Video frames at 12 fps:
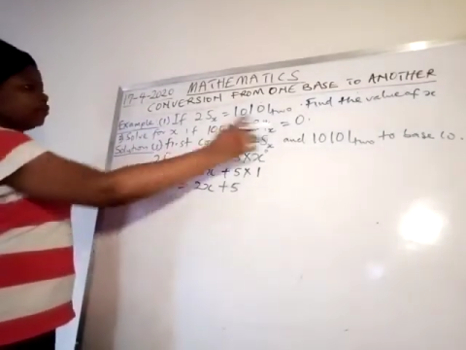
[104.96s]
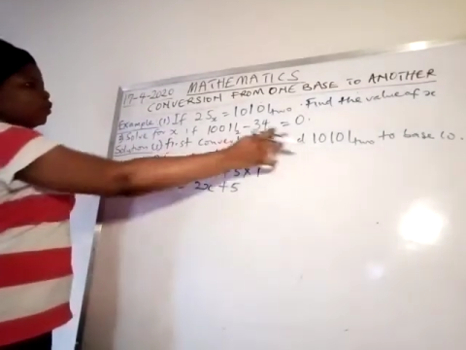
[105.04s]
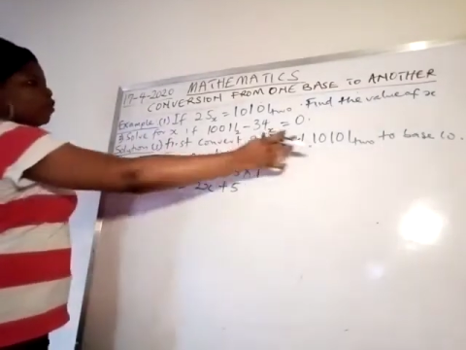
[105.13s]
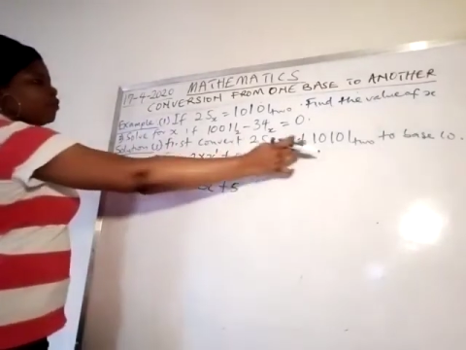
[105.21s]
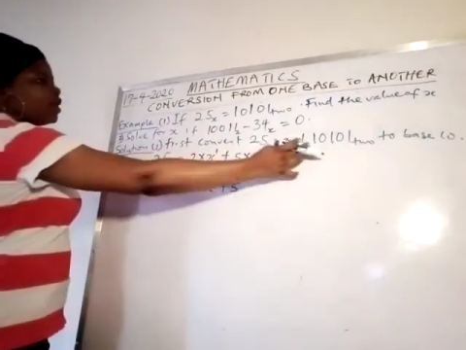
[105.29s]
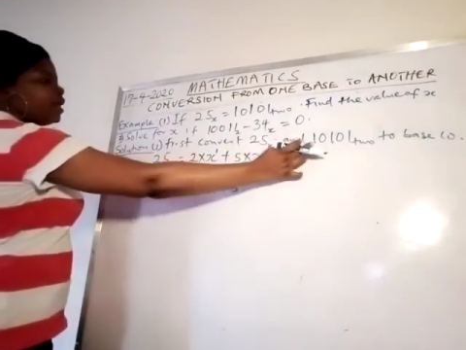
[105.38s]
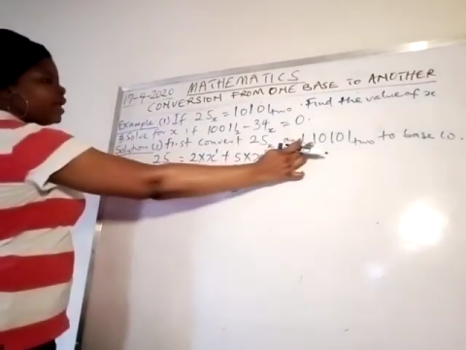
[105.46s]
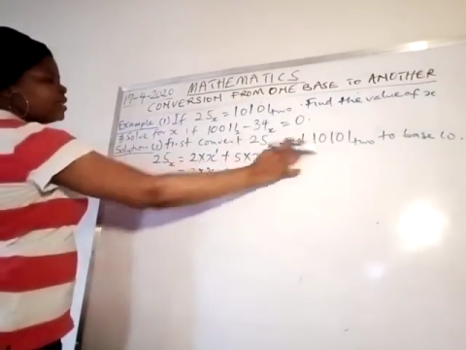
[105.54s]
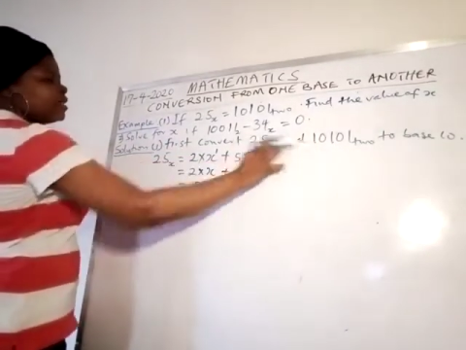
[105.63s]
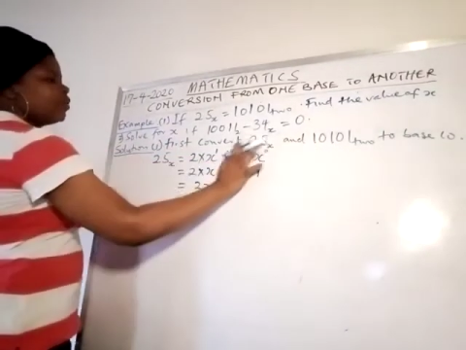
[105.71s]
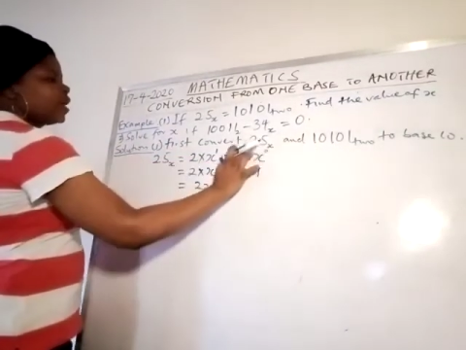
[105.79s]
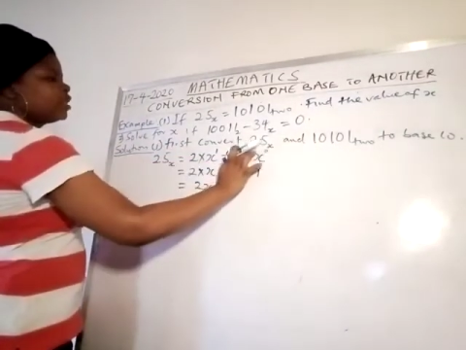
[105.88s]
Don't forget I
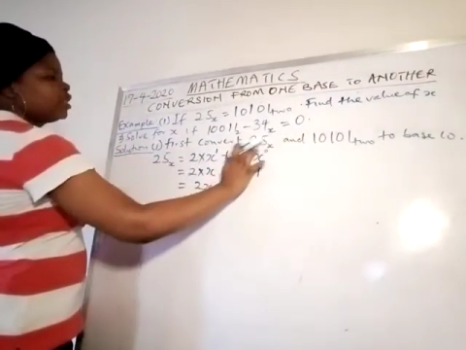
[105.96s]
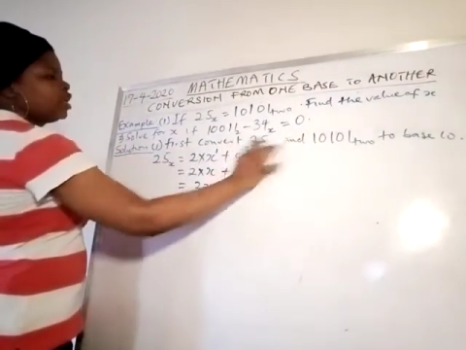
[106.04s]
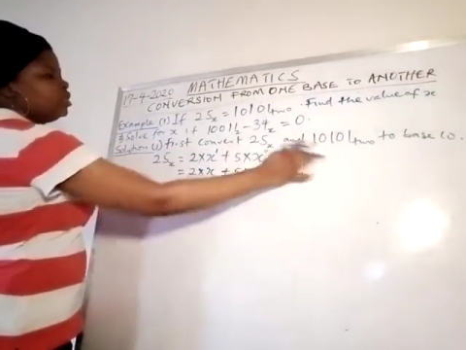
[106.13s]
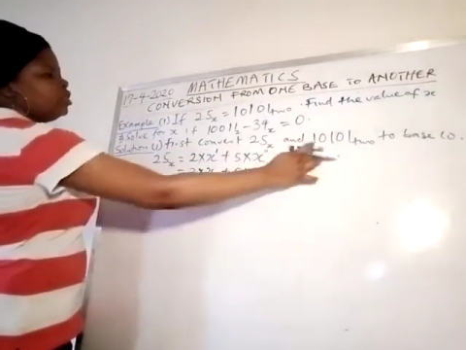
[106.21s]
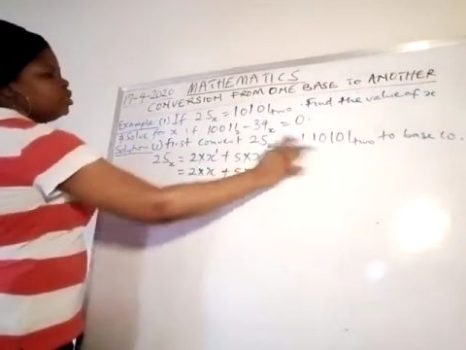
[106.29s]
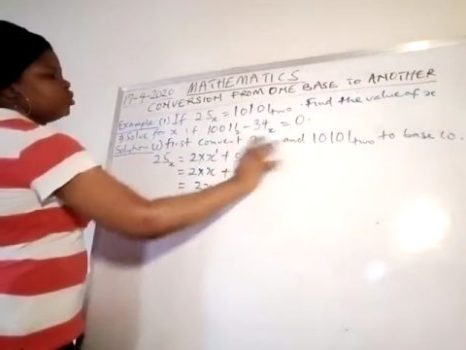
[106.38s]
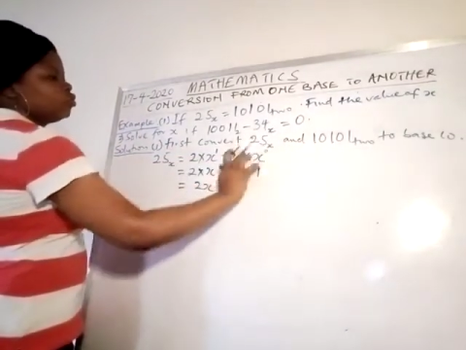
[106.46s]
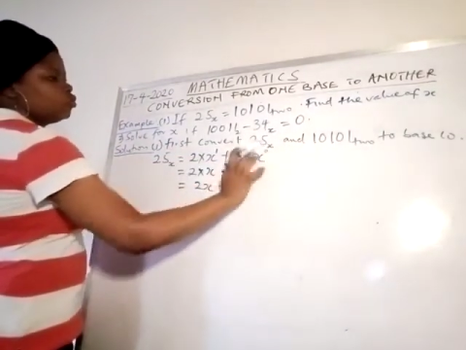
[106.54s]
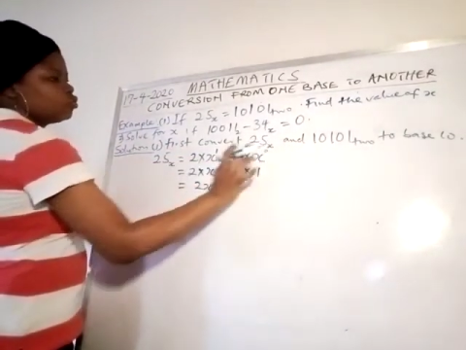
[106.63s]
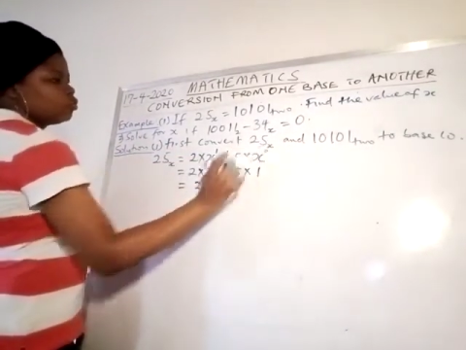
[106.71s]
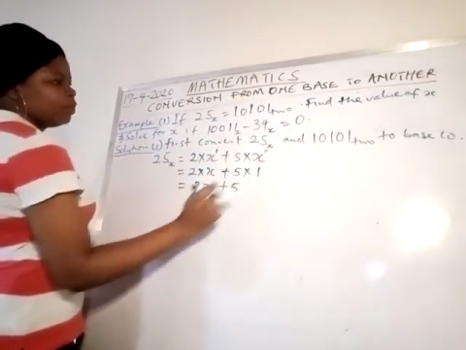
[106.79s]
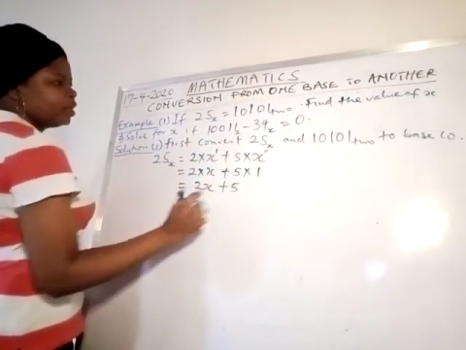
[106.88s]
said we are changing the 2
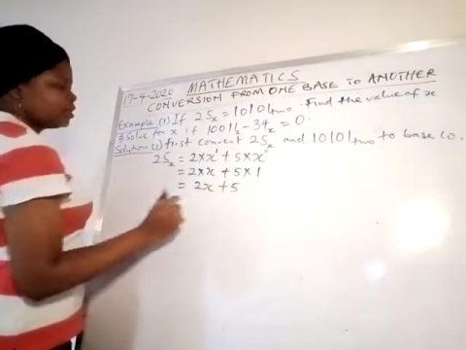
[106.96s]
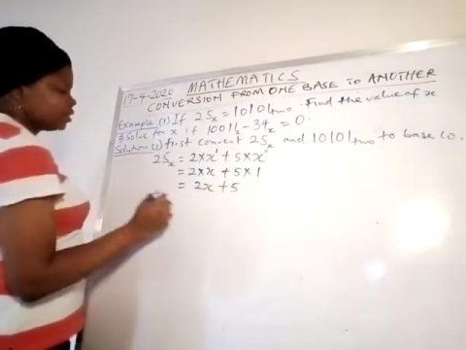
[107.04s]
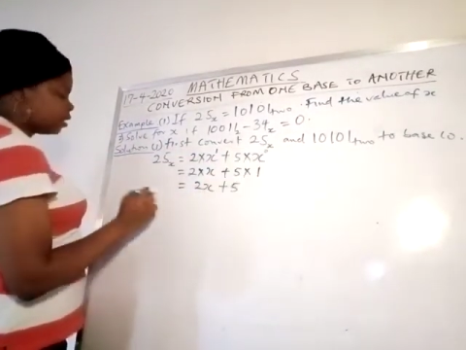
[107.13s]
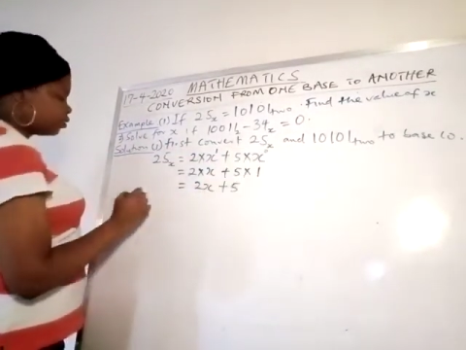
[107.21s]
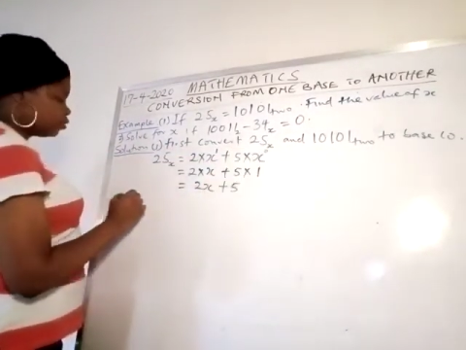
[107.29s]
to base 10.